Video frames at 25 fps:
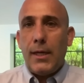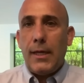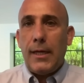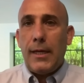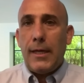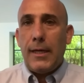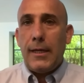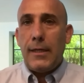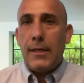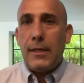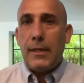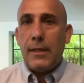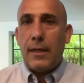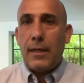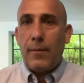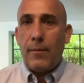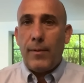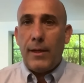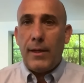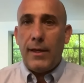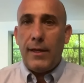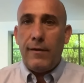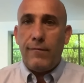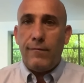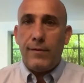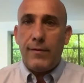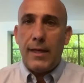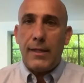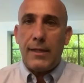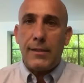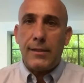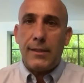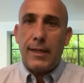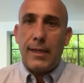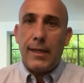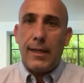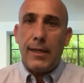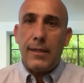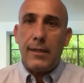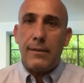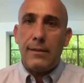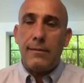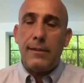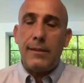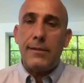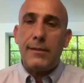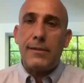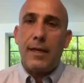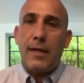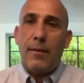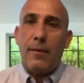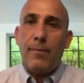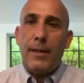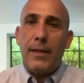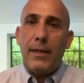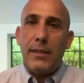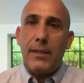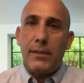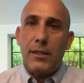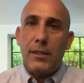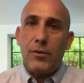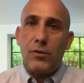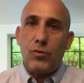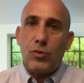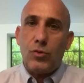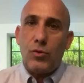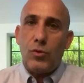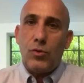And I believe that this ability